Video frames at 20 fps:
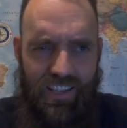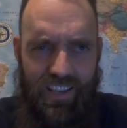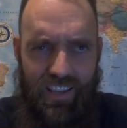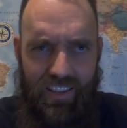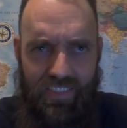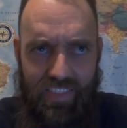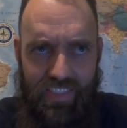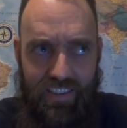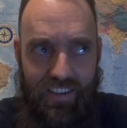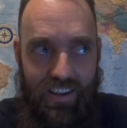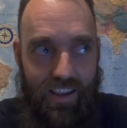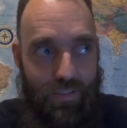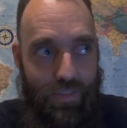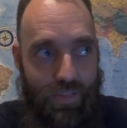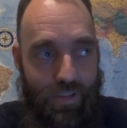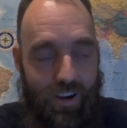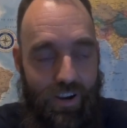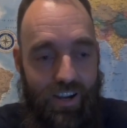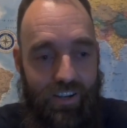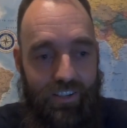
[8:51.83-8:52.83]
And then I
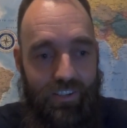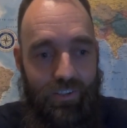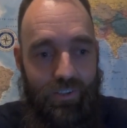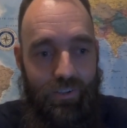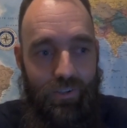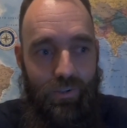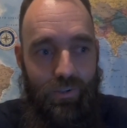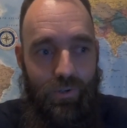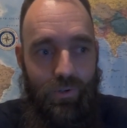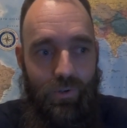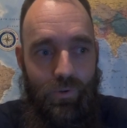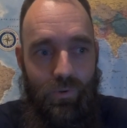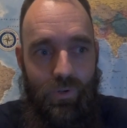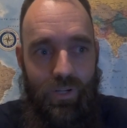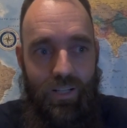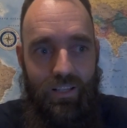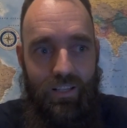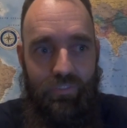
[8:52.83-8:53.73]
thought, well,